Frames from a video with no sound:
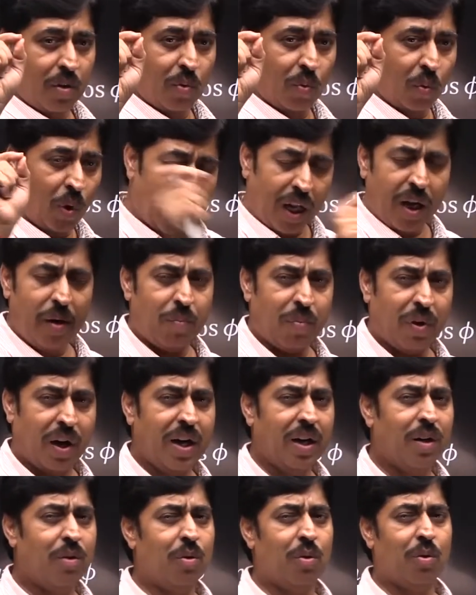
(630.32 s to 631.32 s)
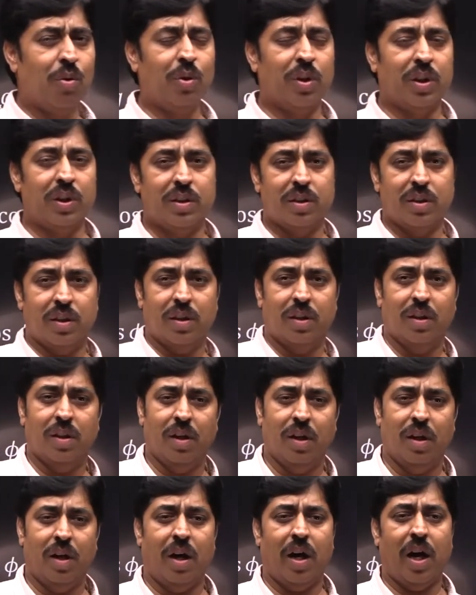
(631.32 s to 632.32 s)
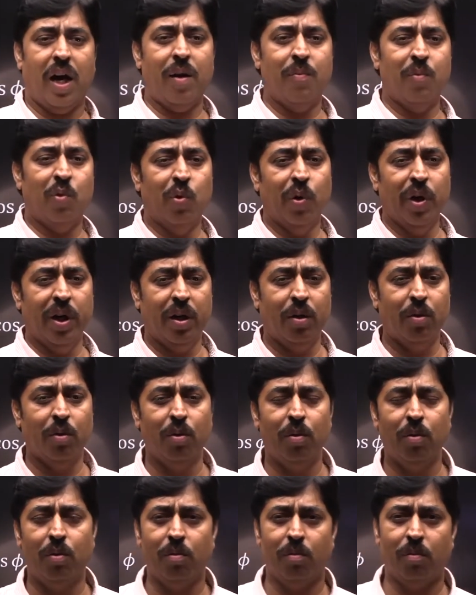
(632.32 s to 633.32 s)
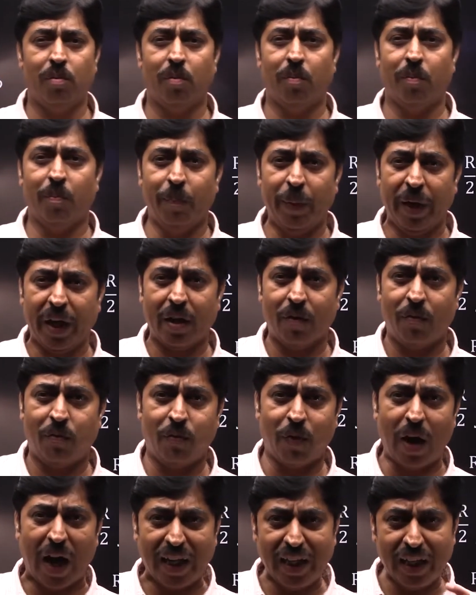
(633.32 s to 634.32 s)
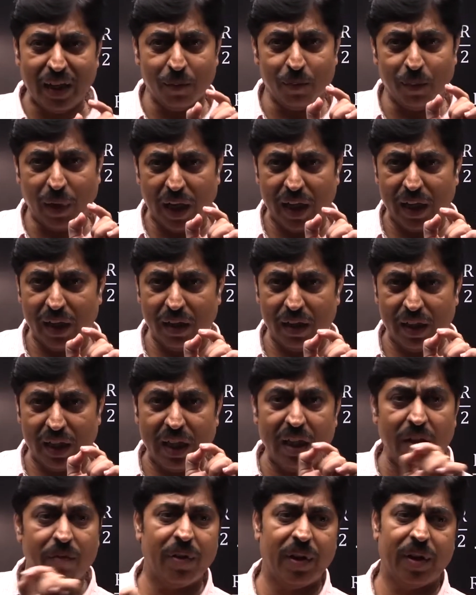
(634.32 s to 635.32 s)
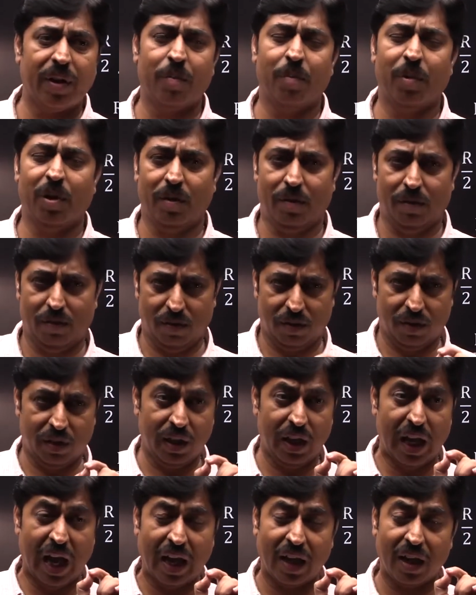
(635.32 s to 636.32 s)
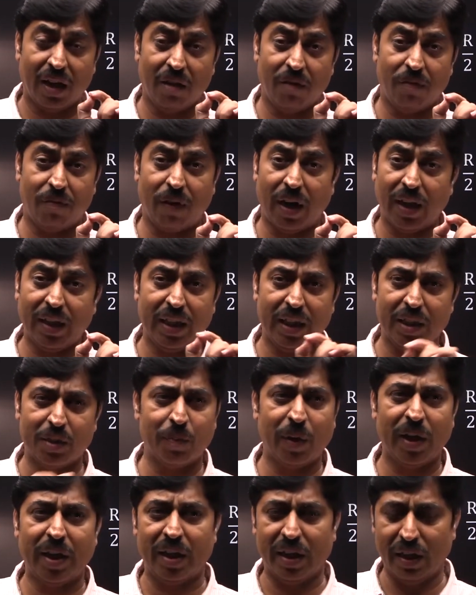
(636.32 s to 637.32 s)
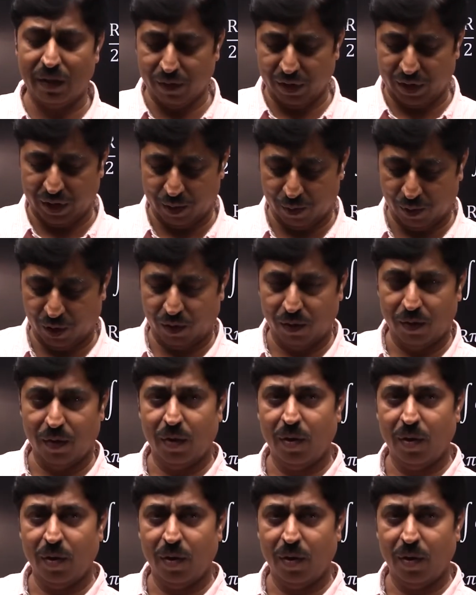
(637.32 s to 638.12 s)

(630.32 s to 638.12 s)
What I am trying to do is I am going to make phi my key variable, the angle phi as my key variable.